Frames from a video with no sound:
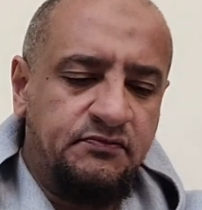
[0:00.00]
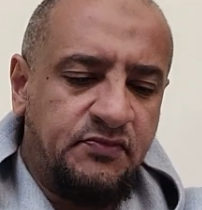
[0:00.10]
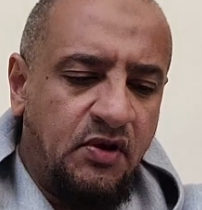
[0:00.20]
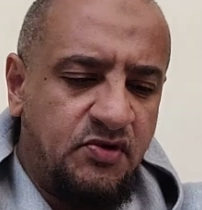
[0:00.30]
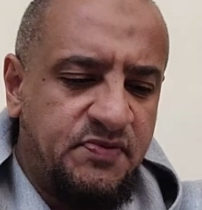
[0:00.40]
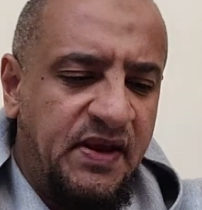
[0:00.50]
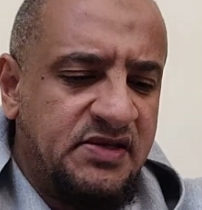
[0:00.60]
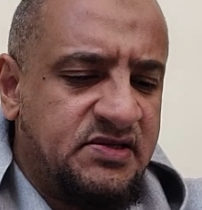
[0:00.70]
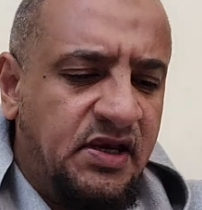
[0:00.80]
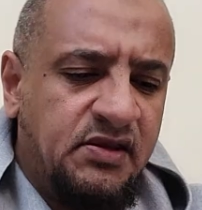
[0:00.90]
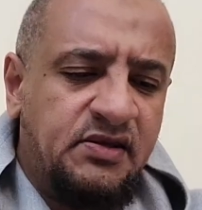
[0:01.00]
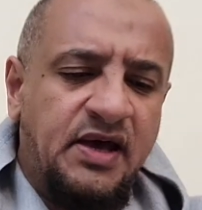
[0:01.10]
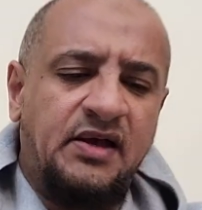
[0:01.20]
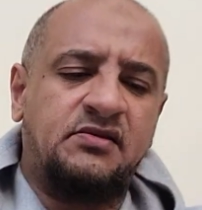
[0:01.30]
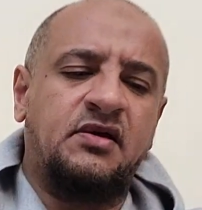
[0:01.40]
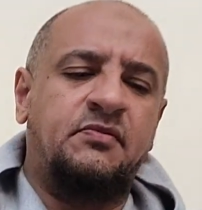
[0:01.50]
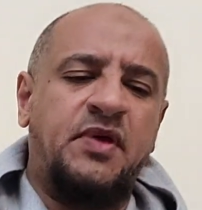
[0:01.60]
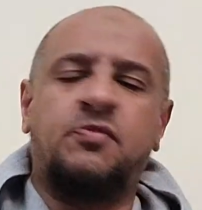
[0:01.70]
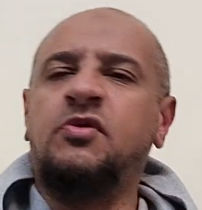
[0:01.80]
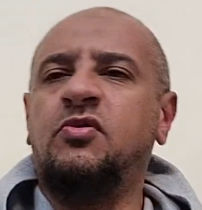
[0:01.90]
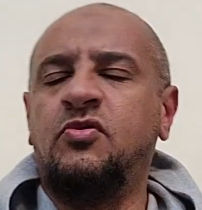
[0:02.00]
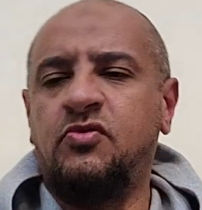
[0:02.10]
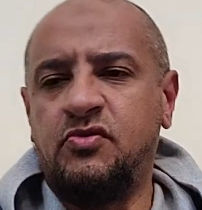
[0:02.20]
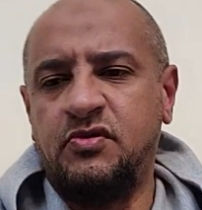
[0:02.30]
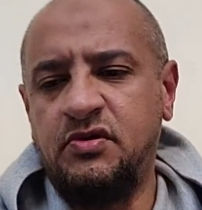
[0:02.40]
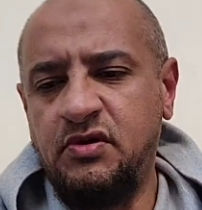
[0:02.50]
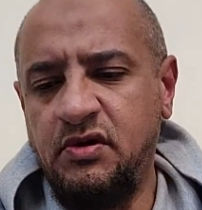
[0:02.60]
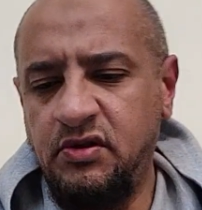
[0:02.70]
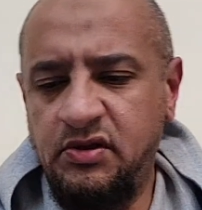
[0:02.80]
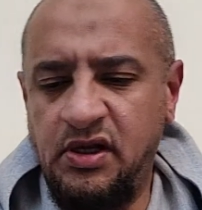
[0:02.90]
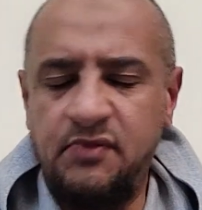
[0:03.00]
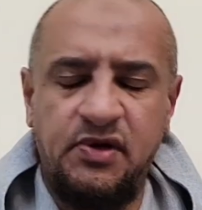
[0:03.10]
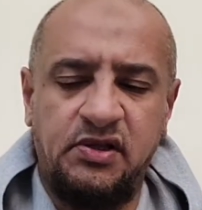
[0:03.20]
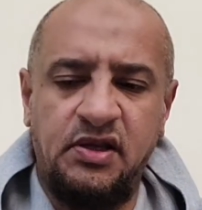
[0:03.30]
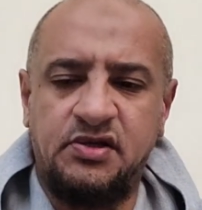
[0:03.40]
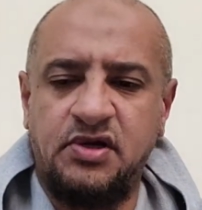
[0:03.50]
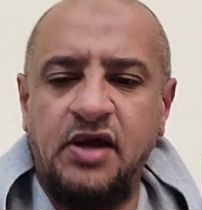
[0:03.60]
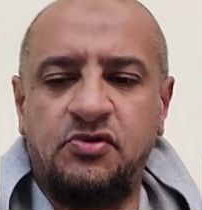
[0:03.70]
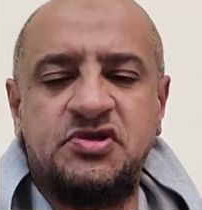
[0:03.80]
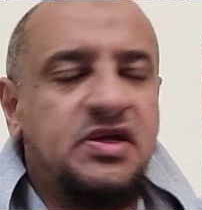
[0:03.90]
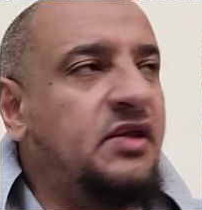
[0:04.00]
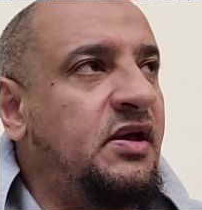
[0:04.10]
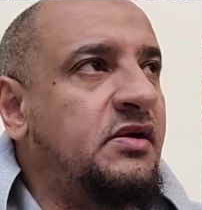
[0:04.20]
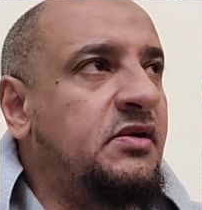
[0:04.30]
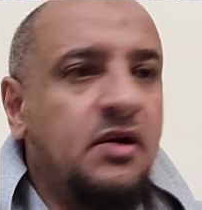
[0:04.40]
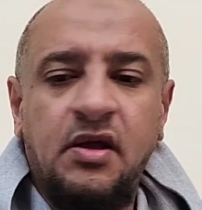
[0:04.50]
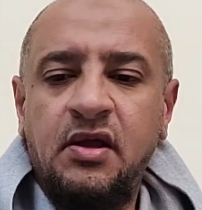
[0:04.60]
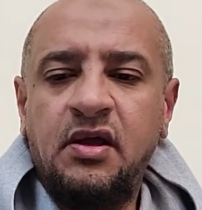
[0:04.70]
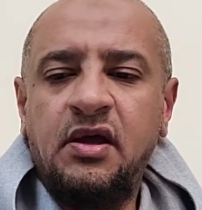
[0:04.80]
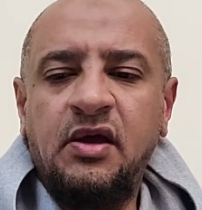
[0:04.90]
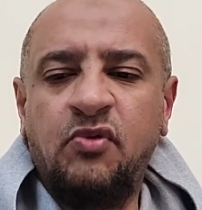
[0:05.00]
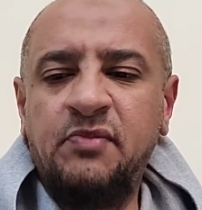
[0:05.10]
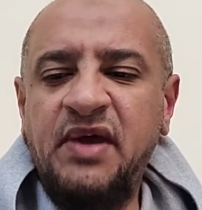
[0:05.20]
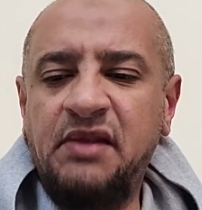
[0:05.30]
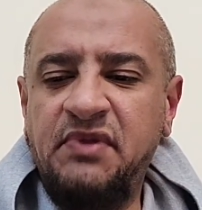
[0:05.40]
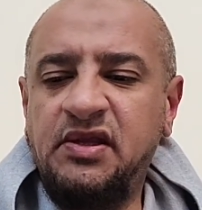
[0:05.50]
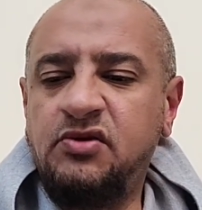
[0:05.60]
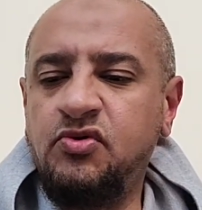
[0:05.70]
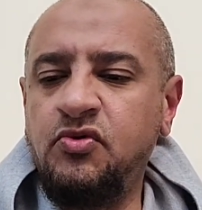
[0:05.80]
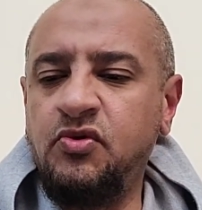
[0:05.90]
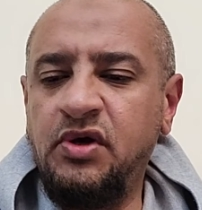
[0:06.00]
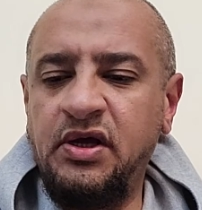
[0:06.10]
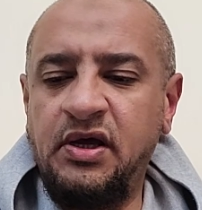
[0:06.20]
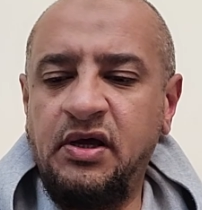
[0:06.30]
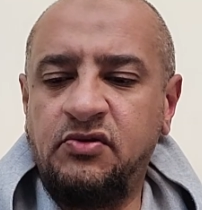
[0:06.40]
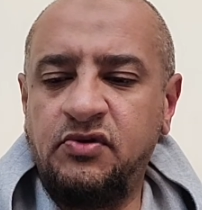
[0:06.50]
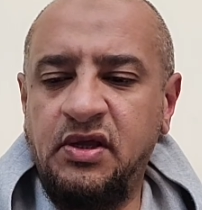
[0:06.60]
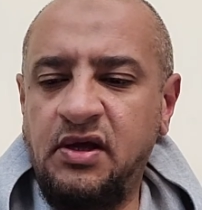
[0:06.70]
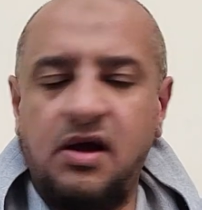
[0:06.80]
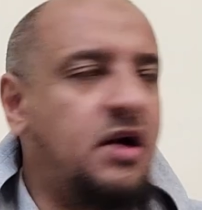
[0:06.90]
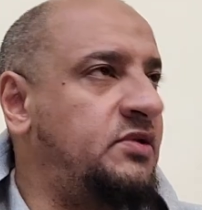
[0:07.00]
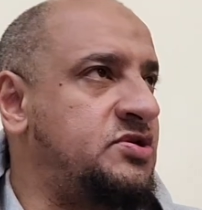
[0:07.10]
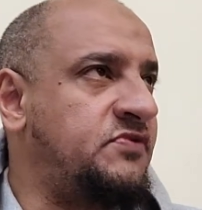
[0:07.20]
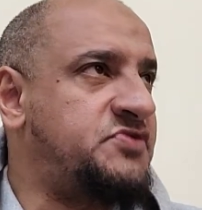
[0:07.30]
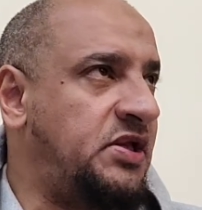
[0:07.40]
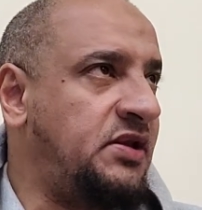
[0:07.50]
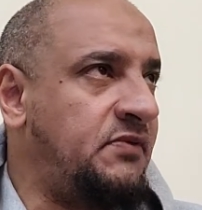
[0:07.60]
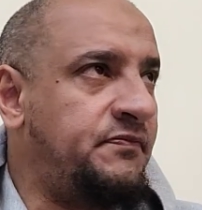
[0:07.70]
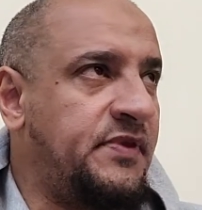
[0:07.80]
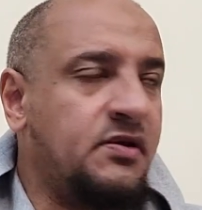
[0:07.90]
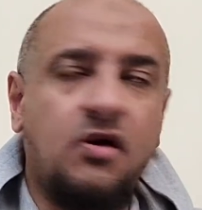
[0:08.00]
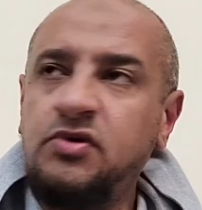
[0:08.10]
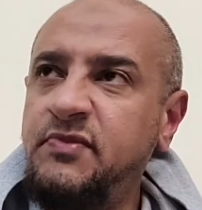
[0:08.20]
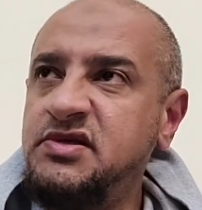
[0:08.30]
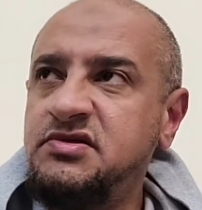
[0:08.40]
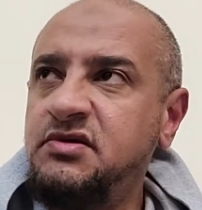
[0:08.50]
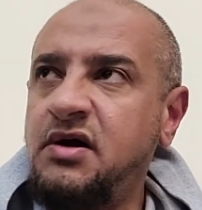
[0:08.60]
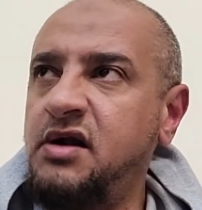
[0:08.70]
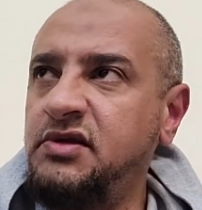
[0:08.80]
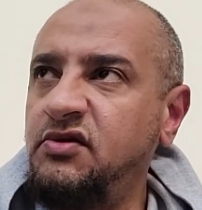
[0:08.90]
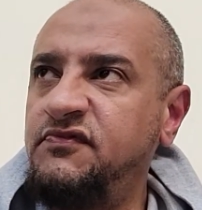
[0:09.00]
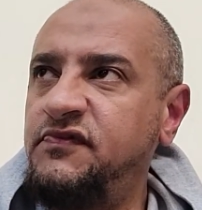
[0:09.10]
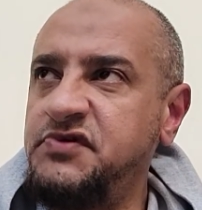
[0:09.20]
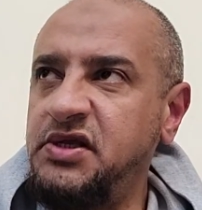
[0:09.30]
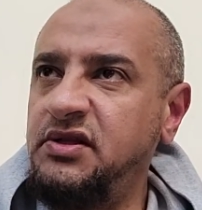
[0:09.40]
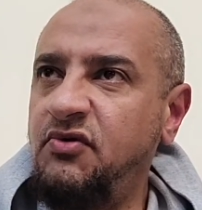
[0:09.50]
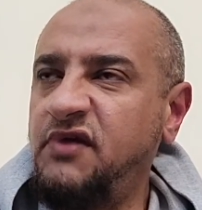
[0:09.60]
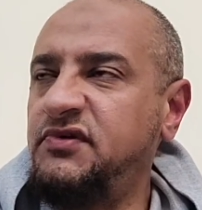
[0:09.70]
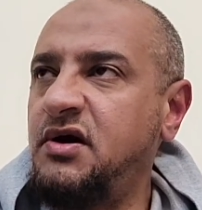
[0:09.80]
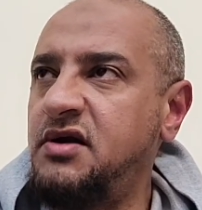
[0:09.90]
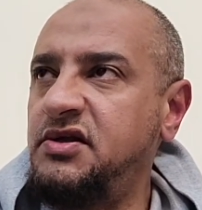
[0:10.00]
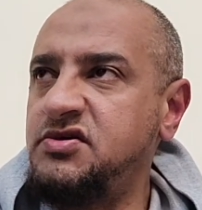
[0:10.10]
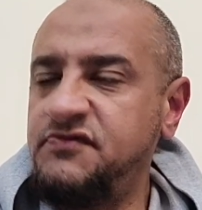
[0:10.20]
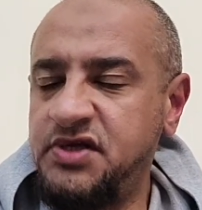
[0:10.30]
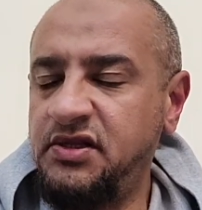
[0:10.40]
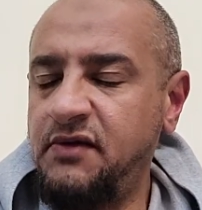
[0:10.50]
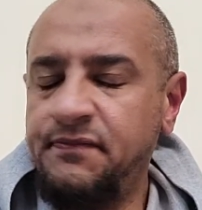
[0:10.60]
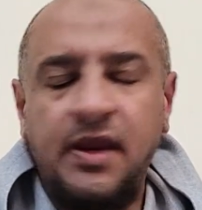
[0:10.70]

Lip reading: Which means either that people who deliberately try to stay there will be admitted to the gardens of Jannah. Rawda means garden of Jannah, one of the gardens of Jannah.